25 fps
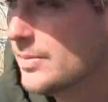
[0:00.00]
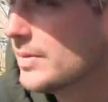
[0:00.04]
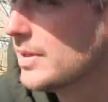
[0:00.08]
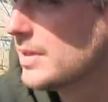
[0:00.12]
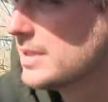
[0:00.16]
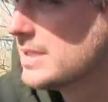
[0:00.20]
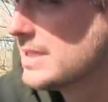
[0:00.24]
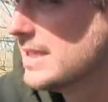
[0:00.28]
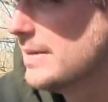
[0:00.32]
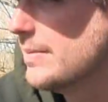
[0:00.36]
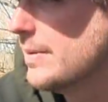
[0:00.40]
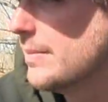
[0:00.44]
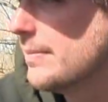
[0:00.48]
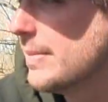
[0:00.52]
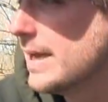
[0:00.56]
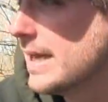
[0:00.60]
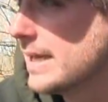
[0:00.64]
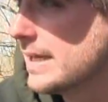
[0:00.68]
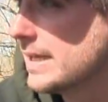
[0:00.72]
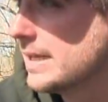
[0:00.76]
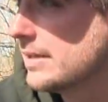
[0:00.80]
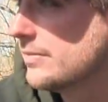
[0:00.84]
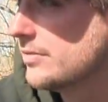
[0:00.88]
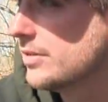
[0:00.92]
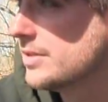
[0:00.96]
We're going to slip it
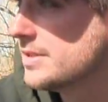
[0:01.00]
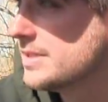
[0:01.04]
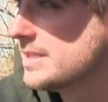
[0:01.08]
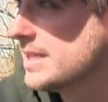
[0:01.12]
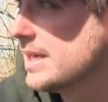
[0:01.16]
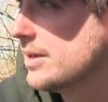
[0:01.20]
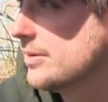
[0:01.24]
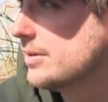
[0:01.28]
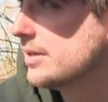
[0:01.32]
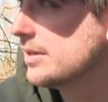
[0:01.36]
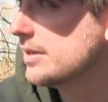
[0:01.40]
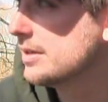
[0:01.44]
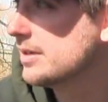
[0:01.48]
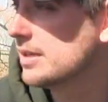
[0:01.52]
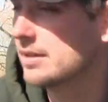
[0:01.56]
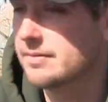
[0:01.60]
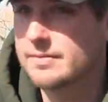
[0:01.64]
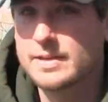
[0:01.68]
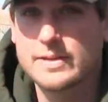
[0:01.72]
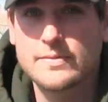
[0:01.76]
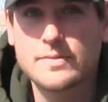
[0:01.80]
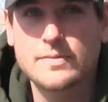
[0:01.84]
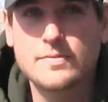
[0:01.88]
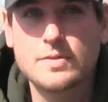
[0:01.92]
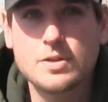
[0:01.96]
back, get the rods out, and
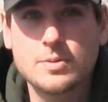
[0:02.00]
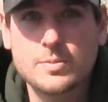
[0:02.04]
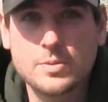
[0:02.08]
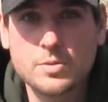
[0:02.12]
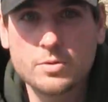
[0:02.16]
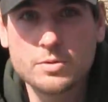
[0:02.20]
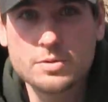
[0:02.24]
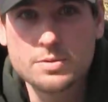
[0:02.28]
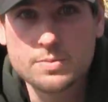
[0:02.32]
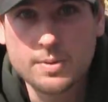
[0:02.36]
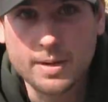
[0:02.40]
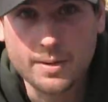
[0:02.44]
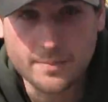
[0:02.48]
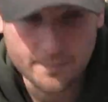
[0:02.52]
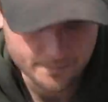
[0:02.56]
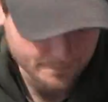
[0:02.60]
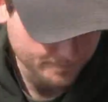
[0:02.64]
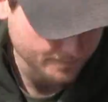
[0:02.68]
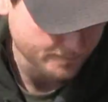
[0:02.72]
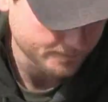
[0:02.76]
hopefully have a few more as well.